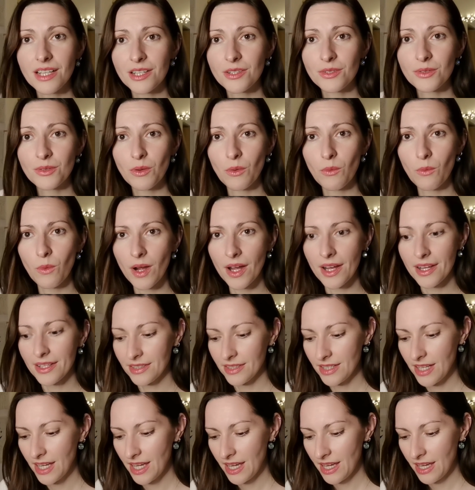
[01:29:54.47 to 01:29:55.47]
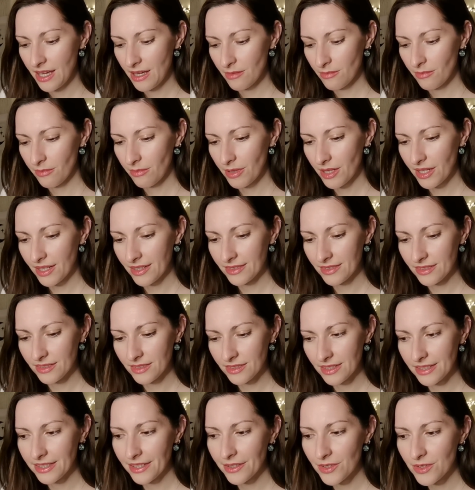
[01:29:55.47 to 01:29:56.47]
I don't know why, but
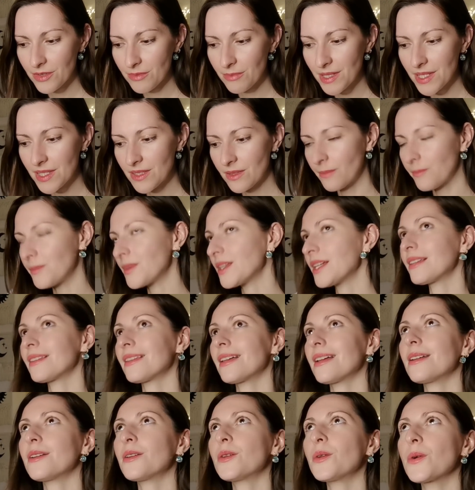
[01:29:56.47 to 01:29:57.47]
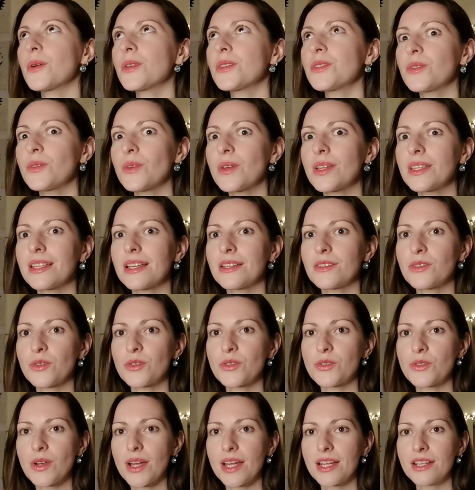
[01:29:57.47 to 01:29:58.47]
there could be something that annoys you and that
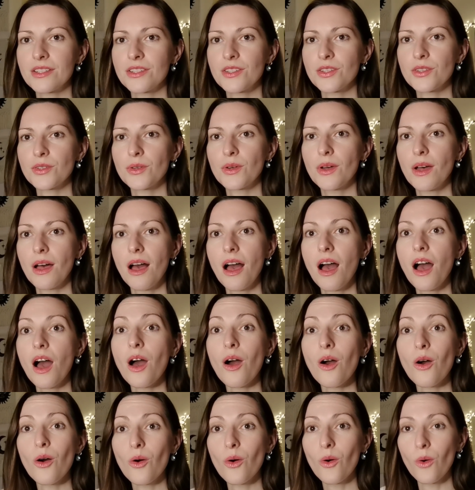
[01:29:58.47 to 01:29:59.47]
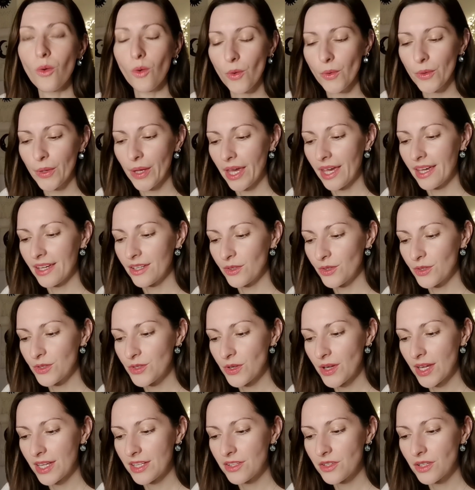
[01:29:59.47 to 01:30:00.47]
you're trying to. Oh, okay, you're
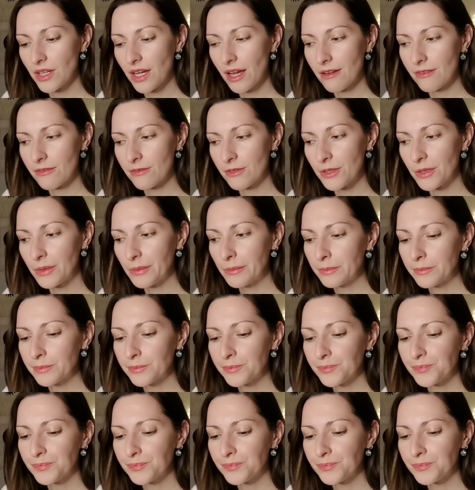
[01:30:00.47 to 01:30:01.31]
trying to cover.